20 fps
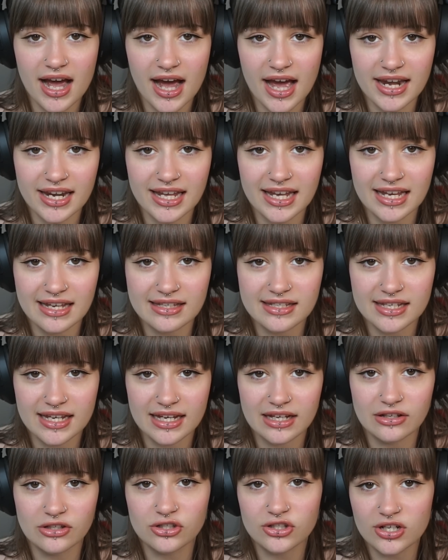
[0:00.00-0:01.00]
and
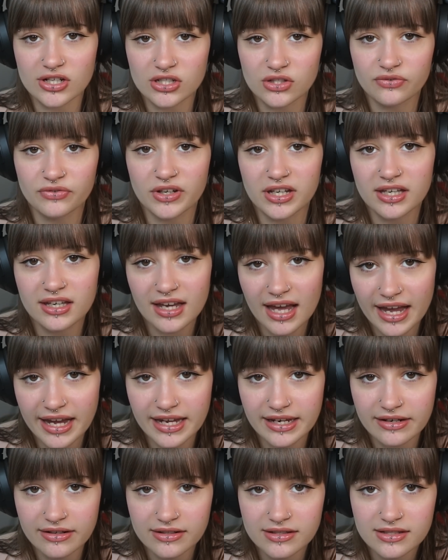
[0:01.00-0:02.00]
eating just for
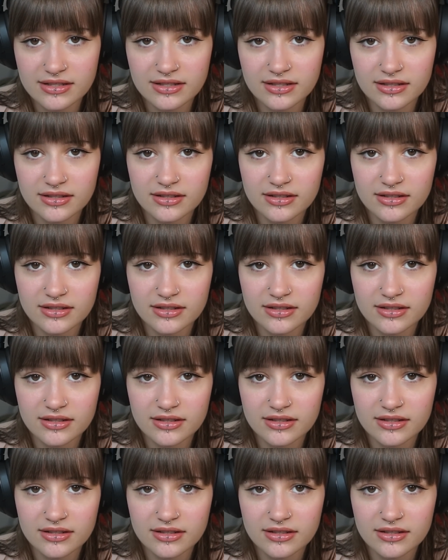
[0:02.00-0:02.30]
gains.